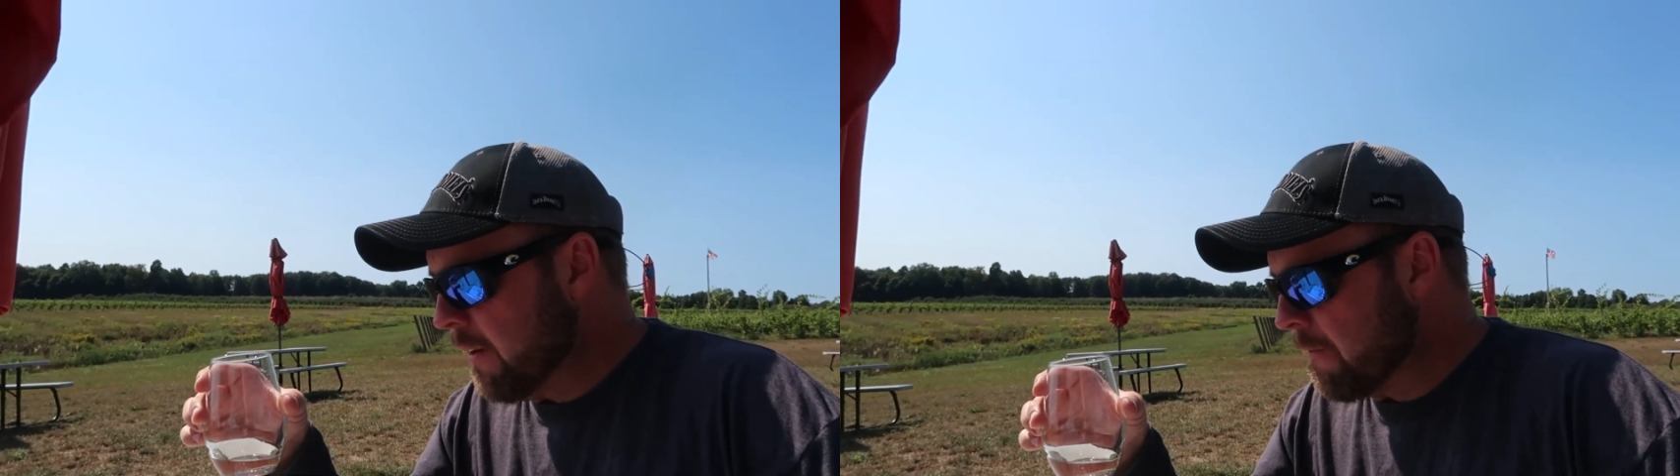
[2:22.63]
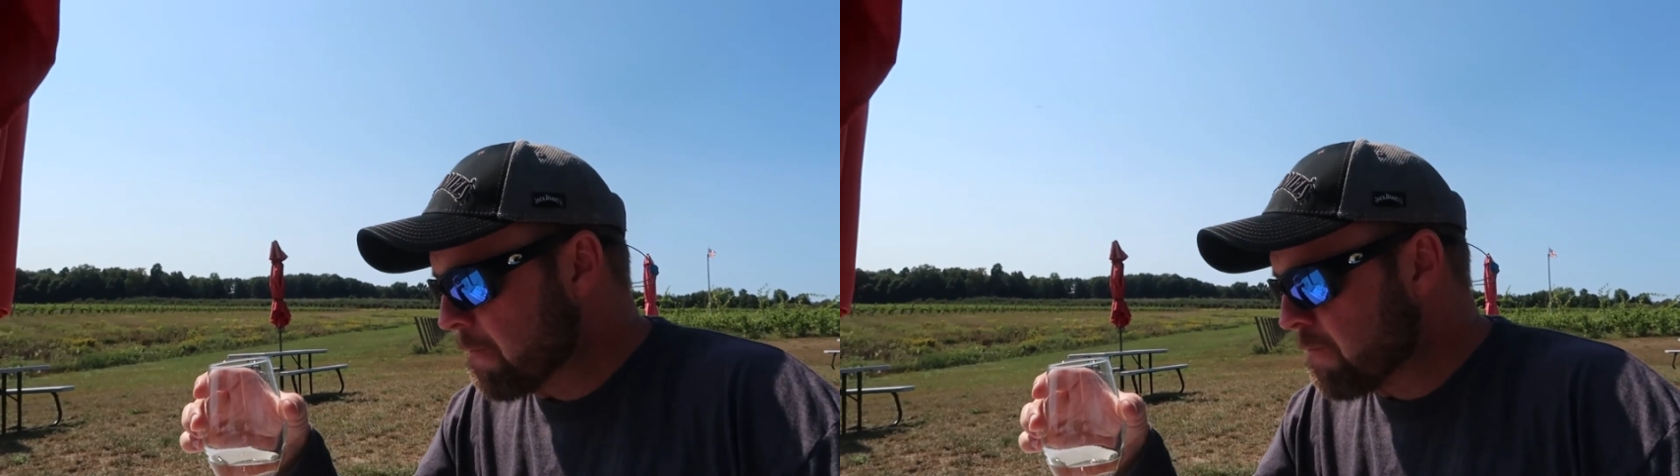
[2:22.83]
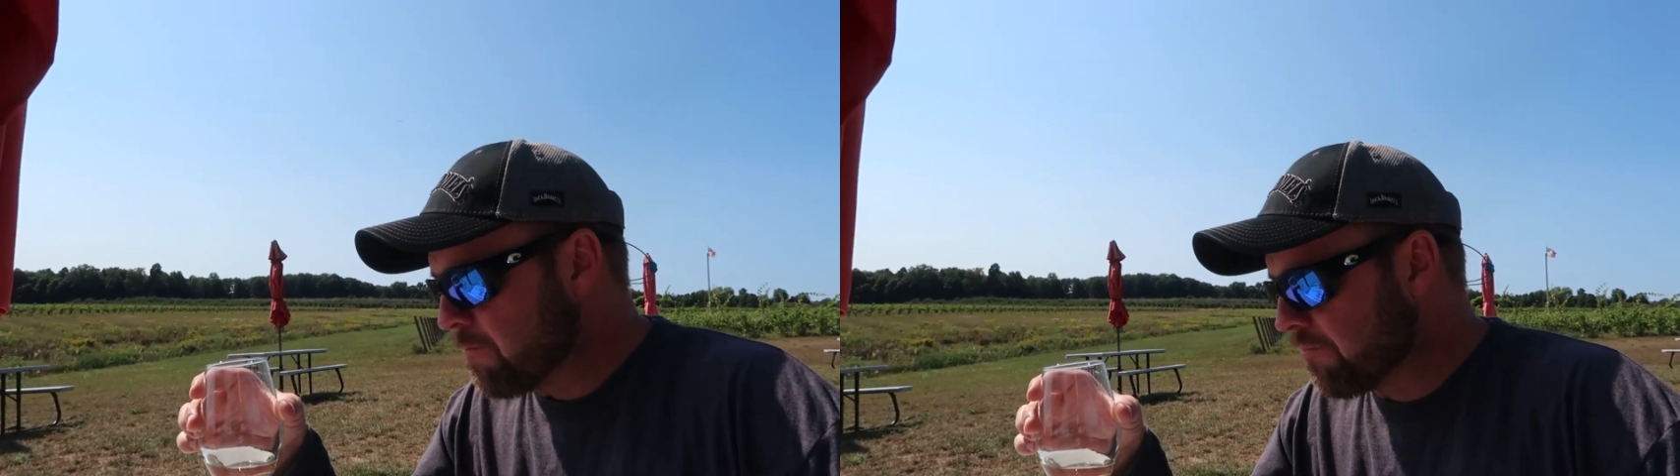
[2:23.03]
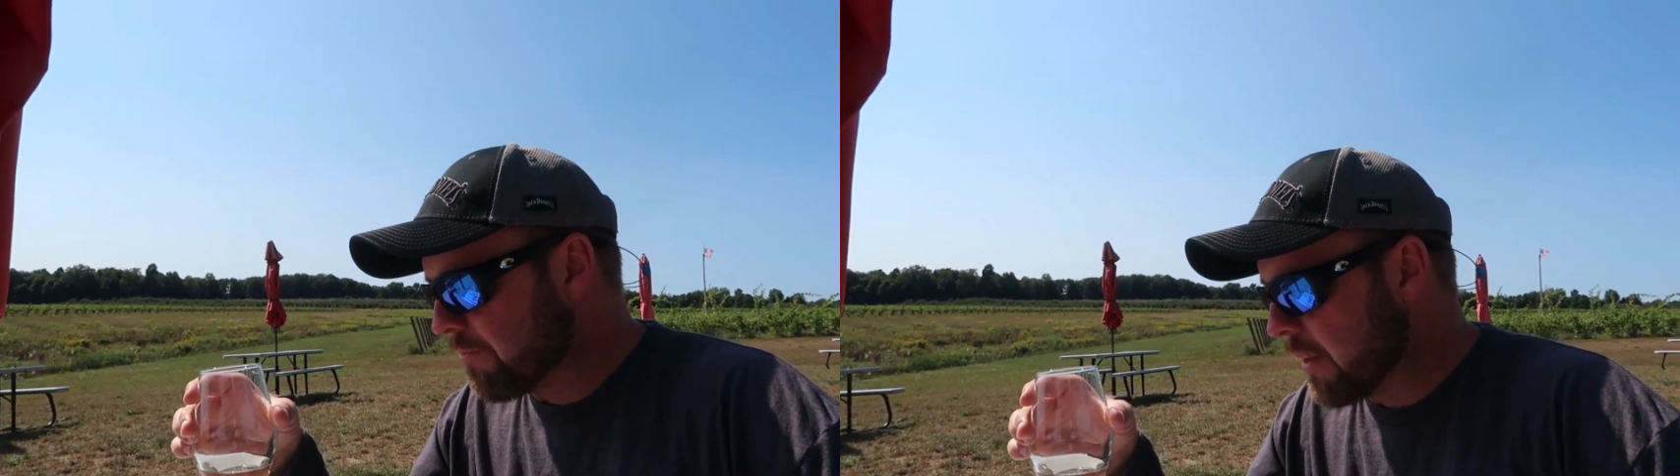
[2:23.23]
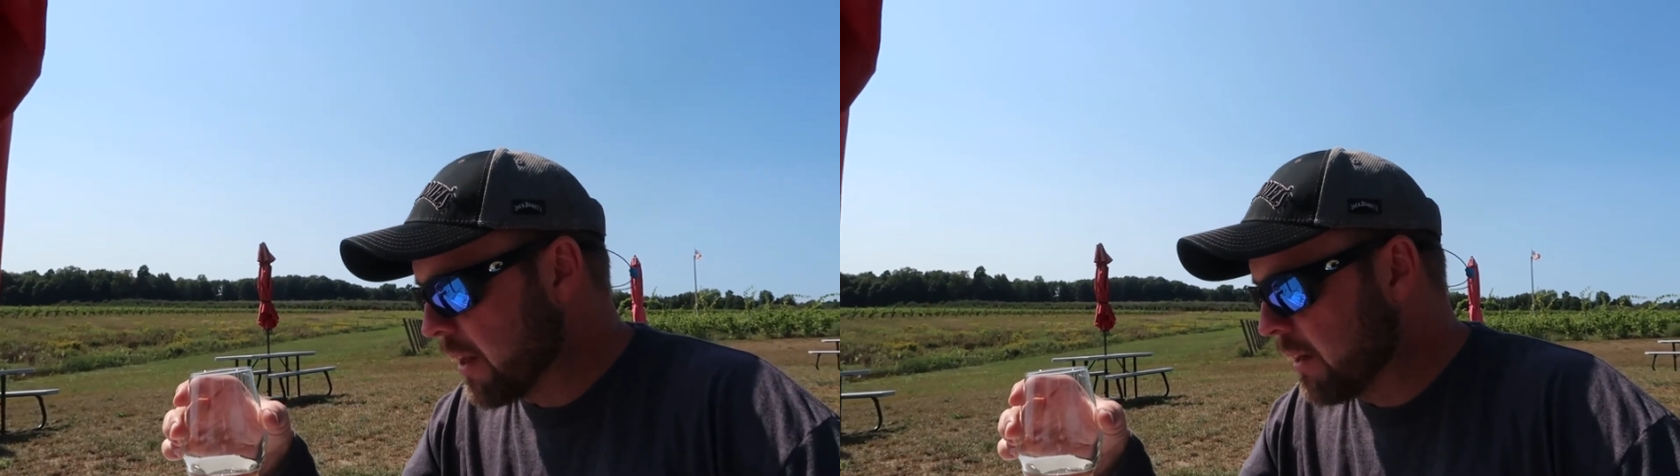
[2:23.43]
a little bit
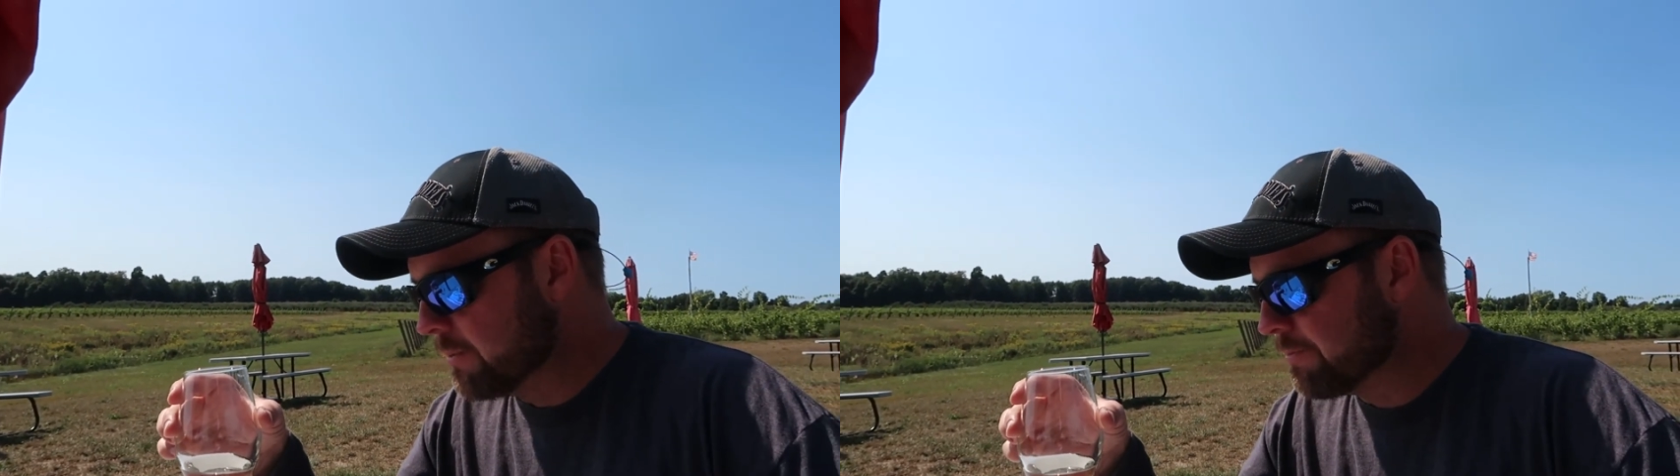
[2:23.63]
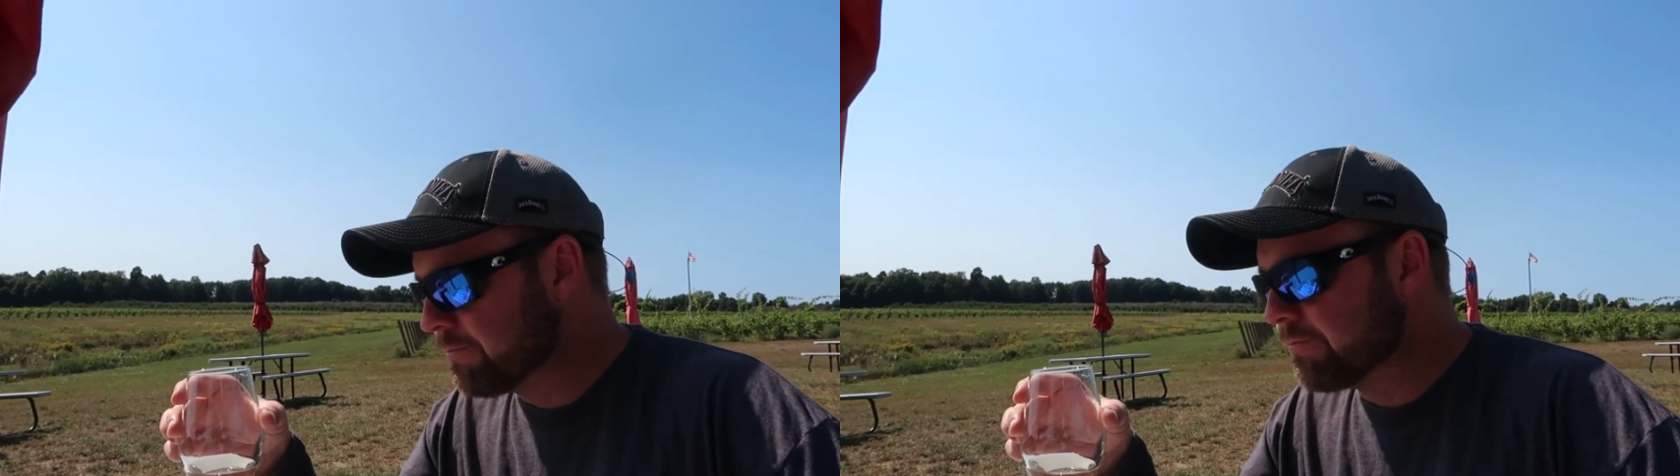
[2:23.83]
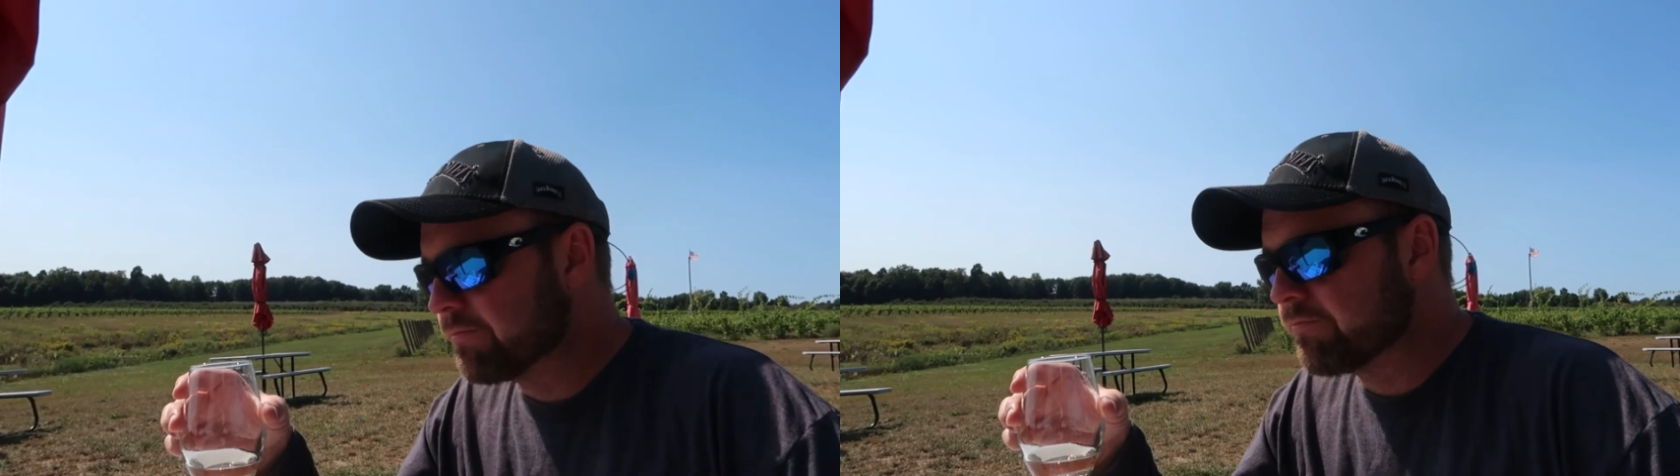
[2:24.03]
drier than